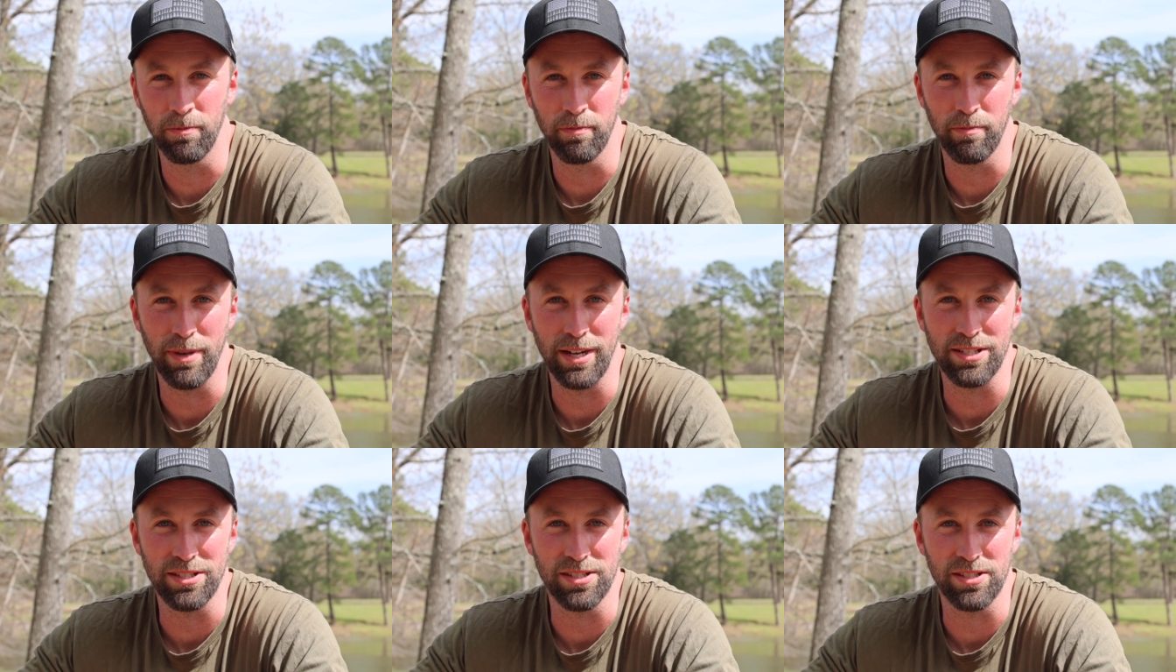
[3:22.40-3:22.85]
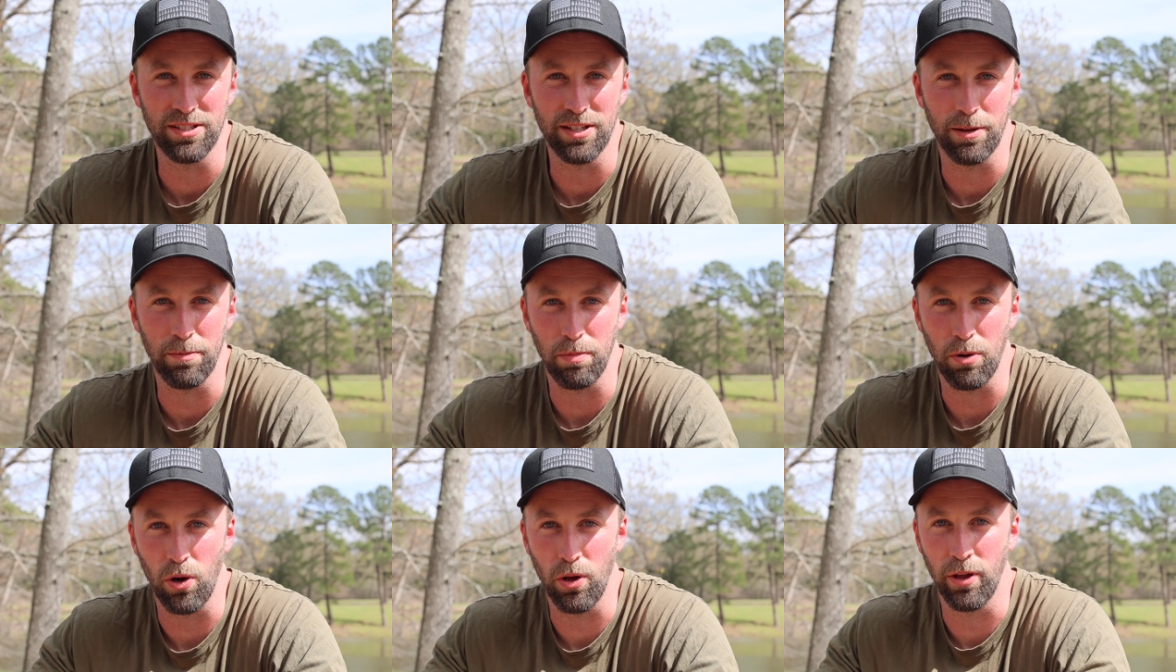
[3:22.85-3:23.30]
messes
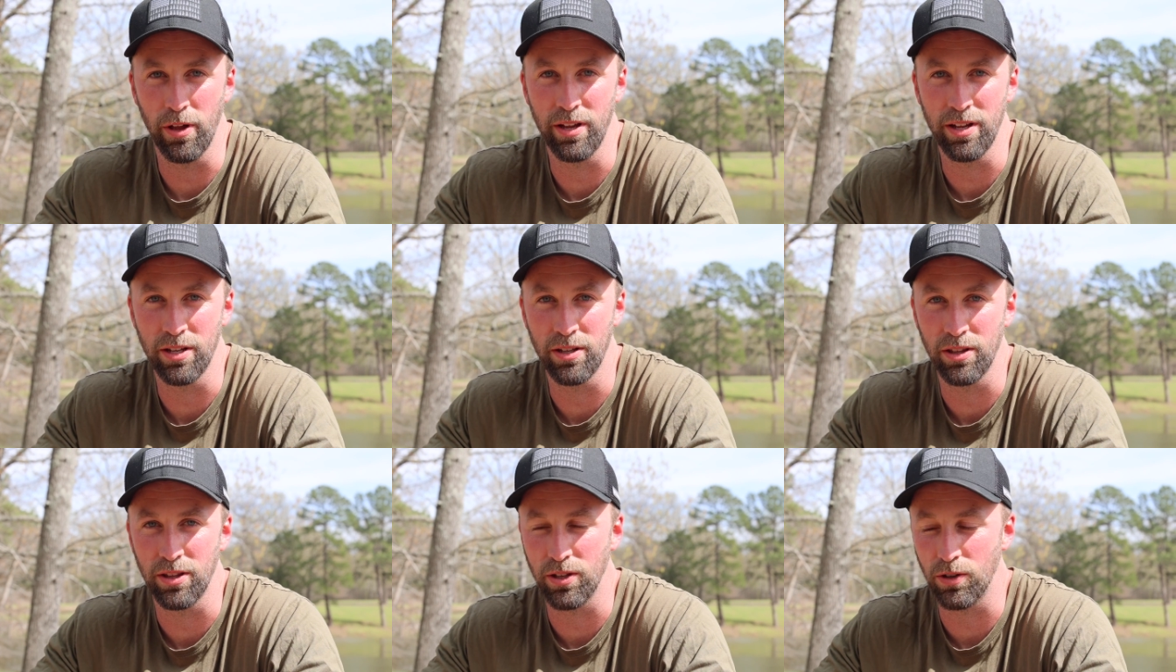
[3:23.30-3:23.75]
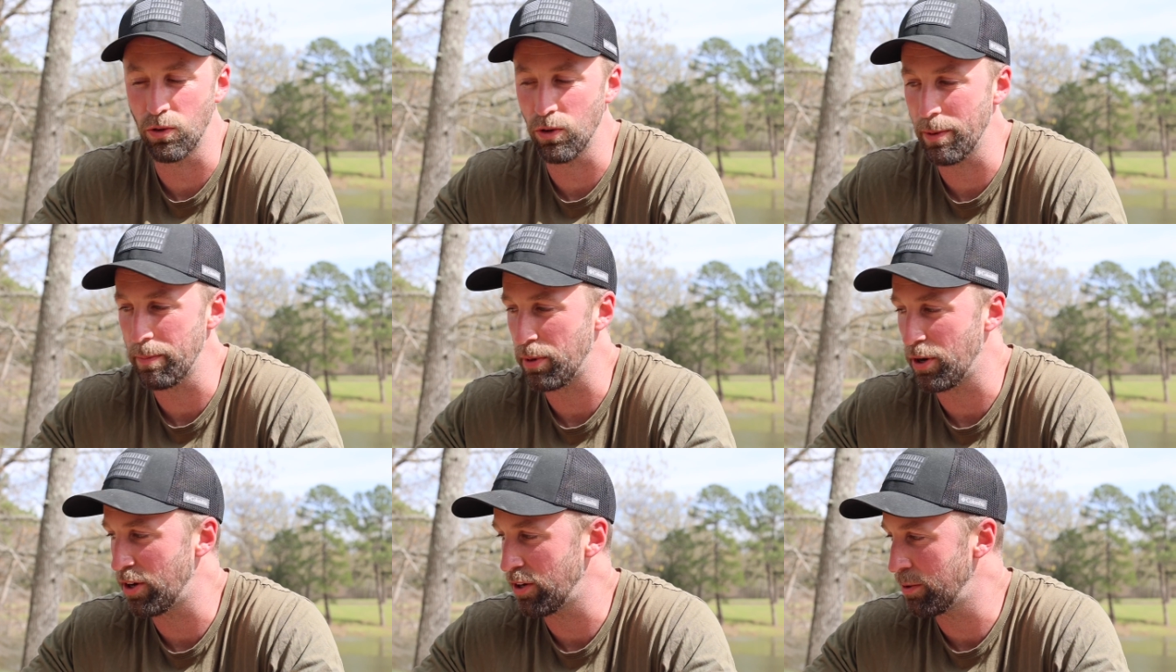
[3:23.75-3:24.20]
up the
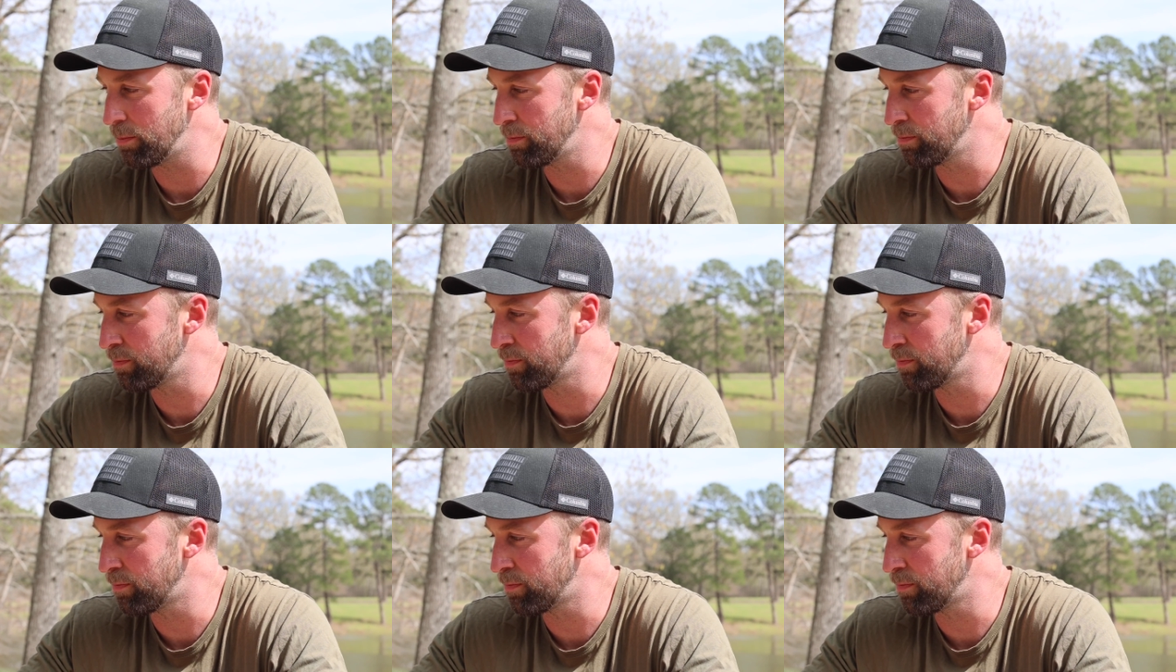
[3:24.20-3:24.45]
grip on him.